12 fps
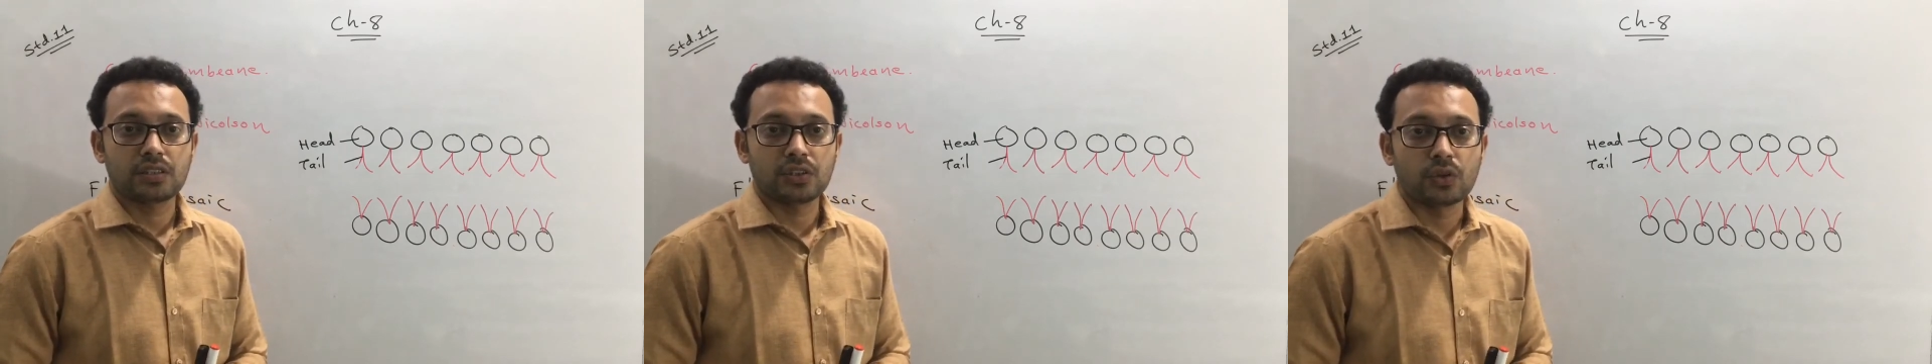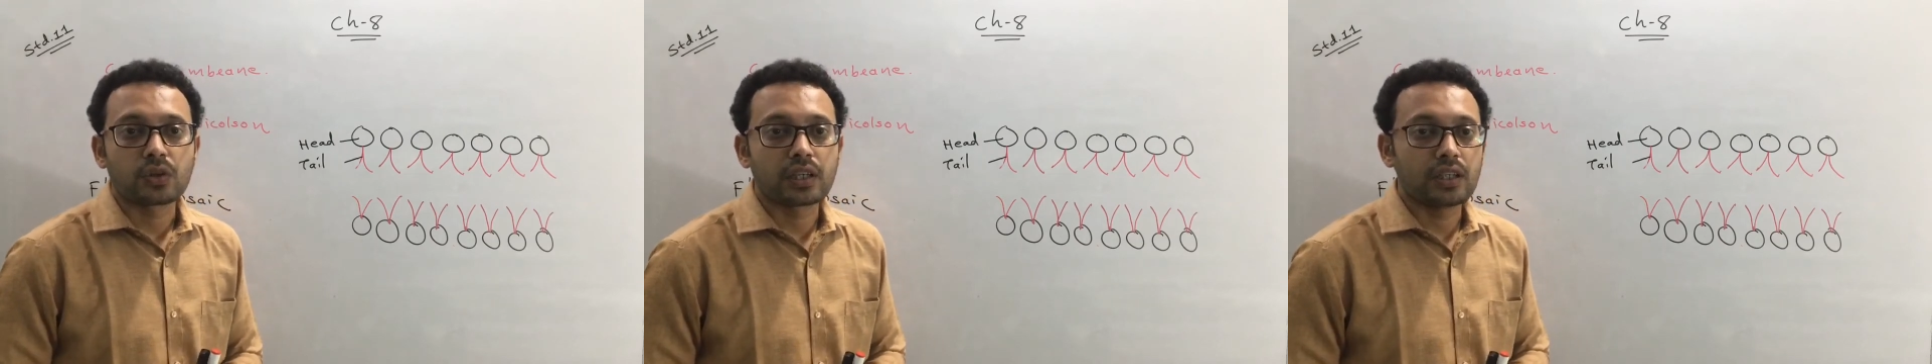
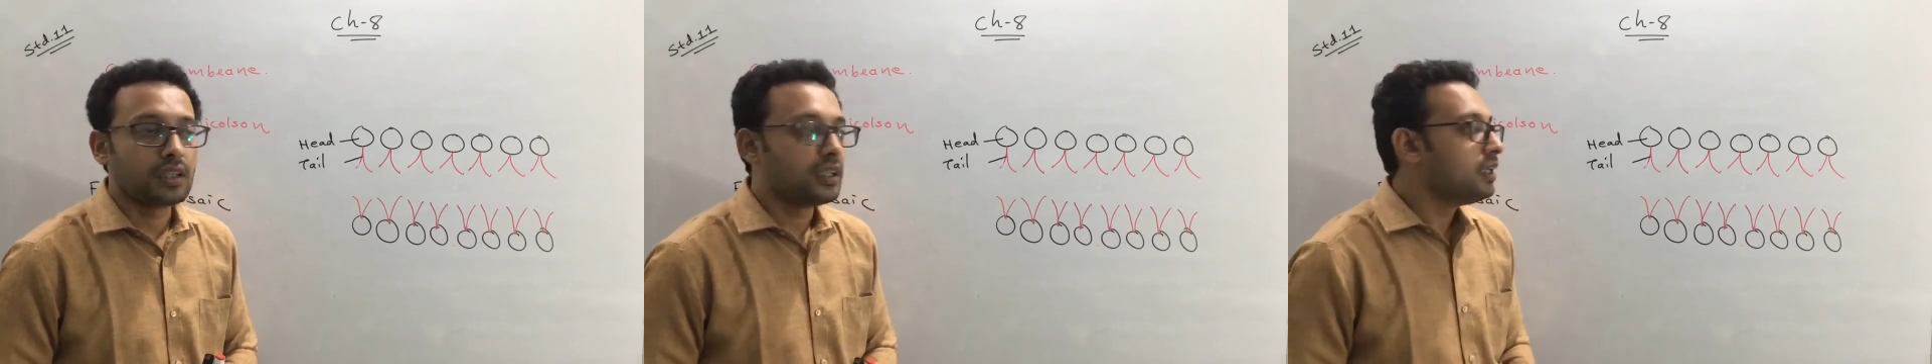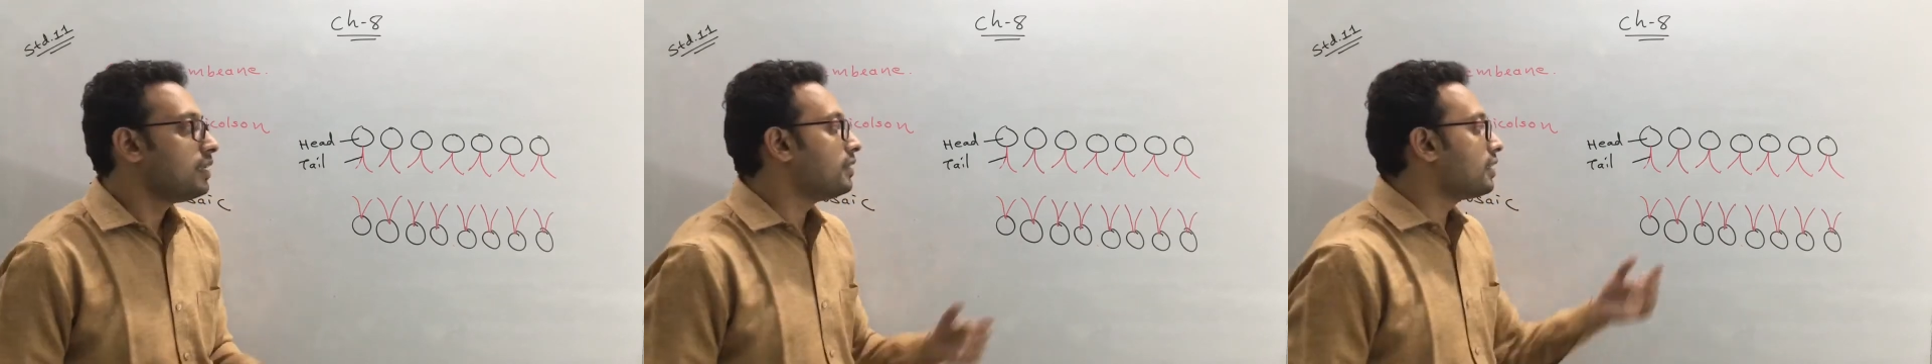
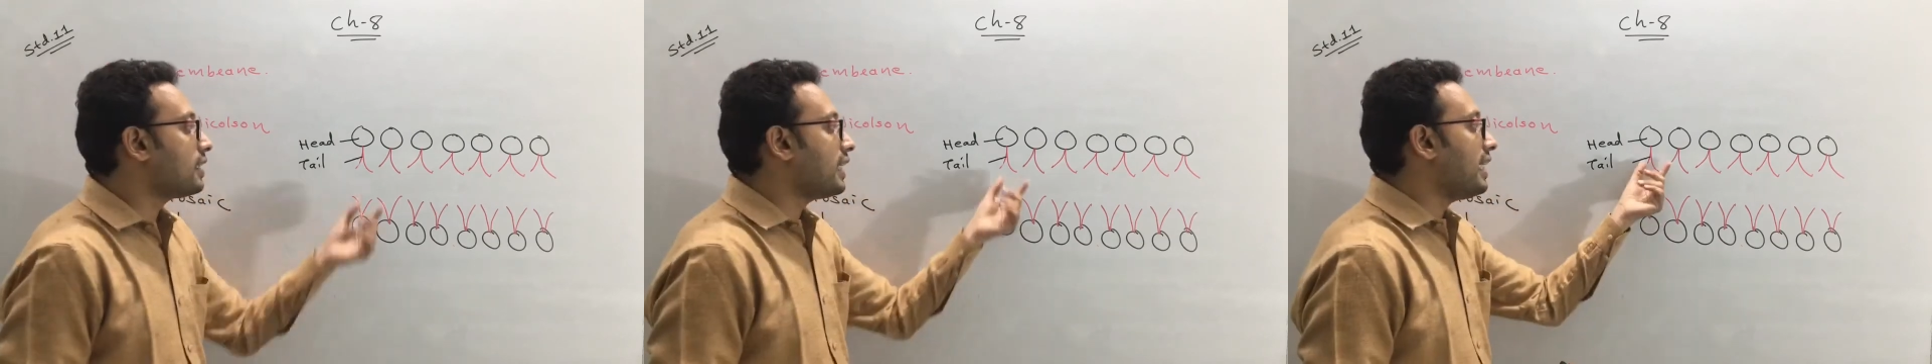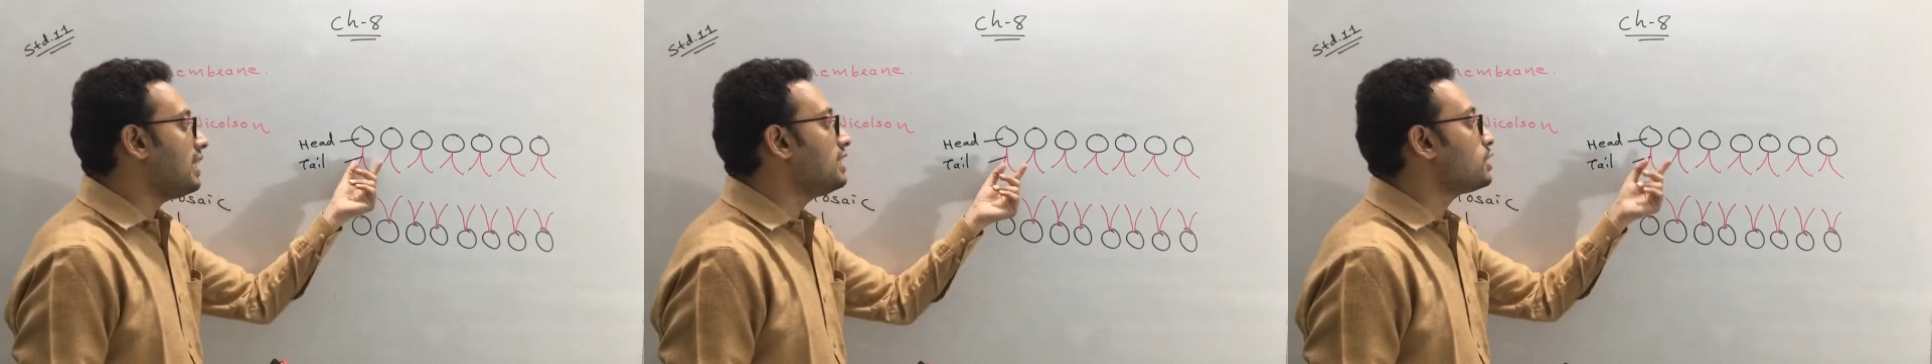Okay, the
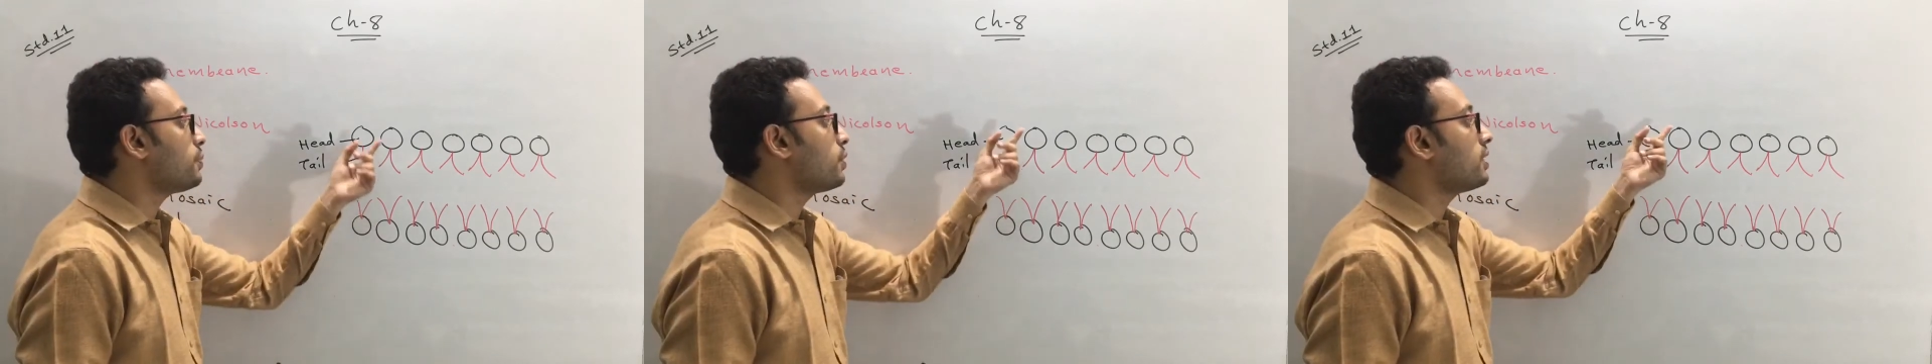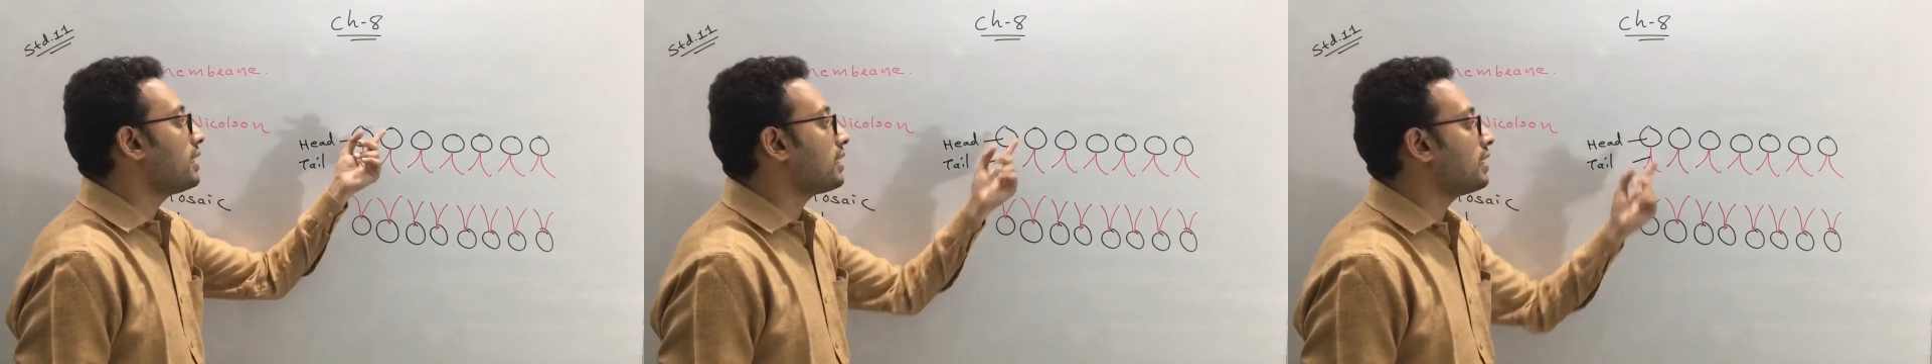tail is
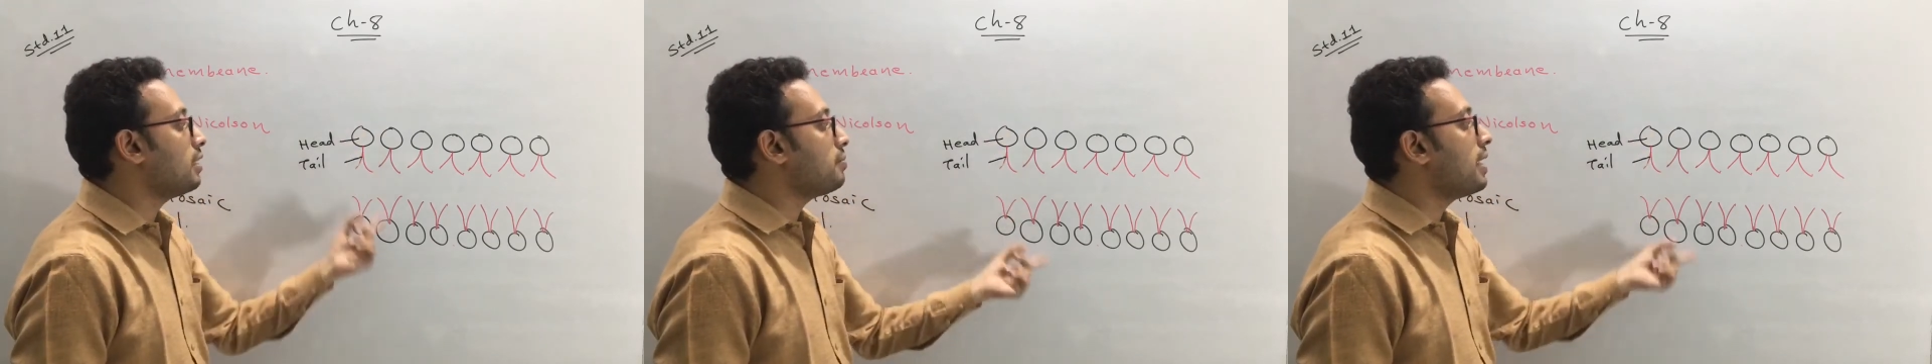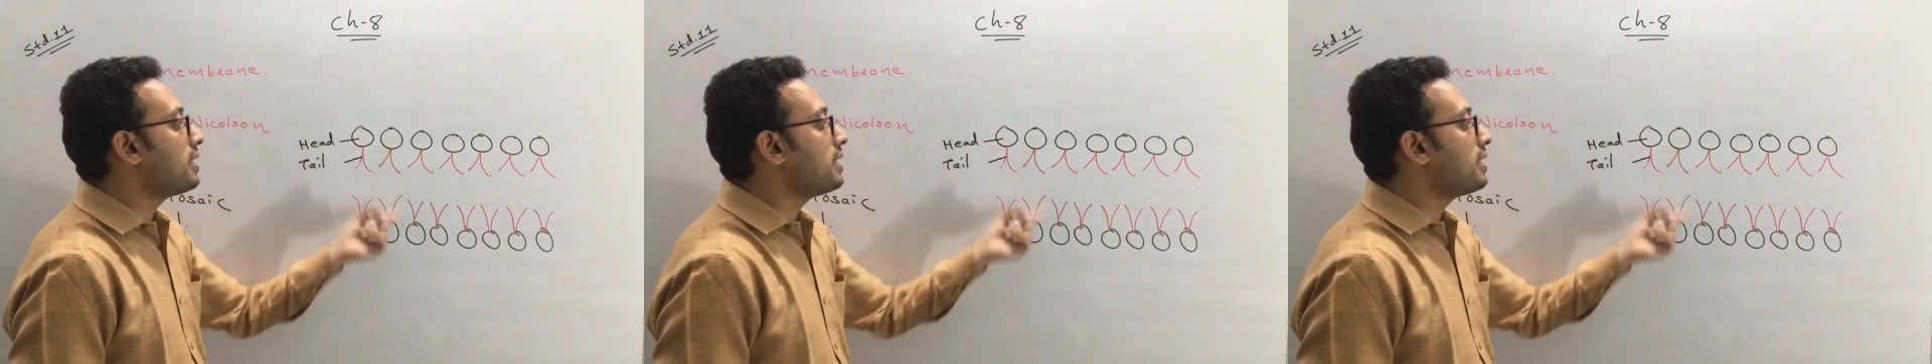protected by